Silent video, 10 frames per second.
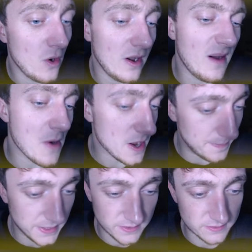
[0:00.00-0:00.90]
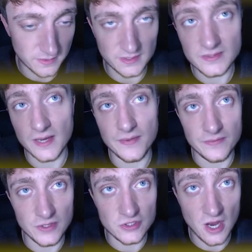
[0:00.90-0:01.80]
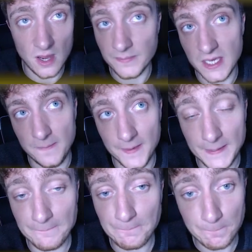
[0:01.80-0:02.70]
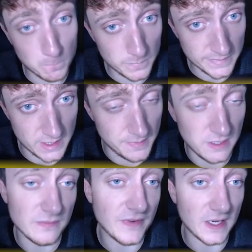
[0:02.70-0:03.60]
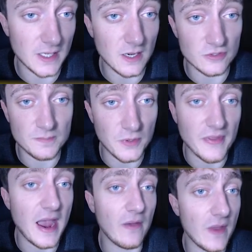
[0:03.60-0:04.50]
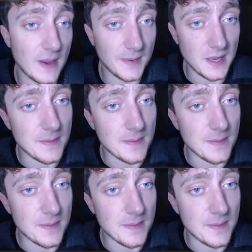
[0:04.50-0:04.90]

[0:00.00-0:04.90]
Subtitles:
are my opinions on this set for the future? I'm keeping it. I mean, frankly, I'll just put that out there. I'm keeping